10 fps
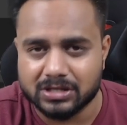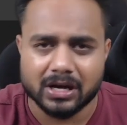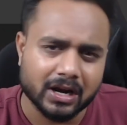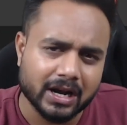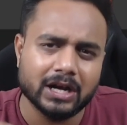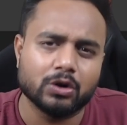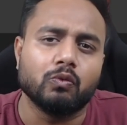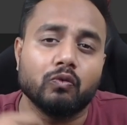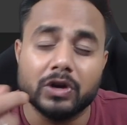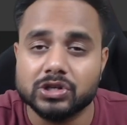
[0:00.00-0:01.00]
related to
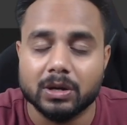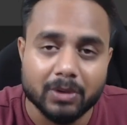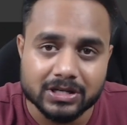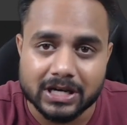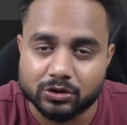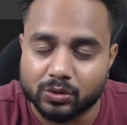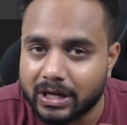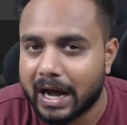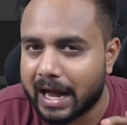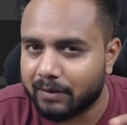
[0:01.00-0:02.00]
which image actually
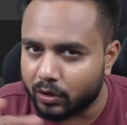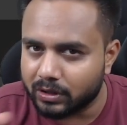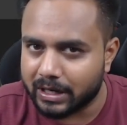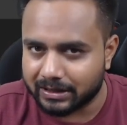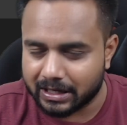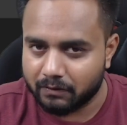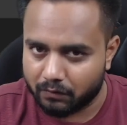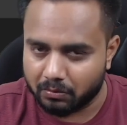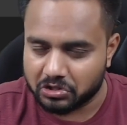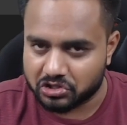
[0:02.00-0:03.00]
I won't get the
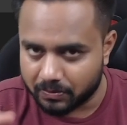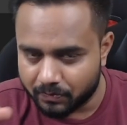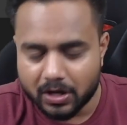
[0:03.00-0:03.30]
information.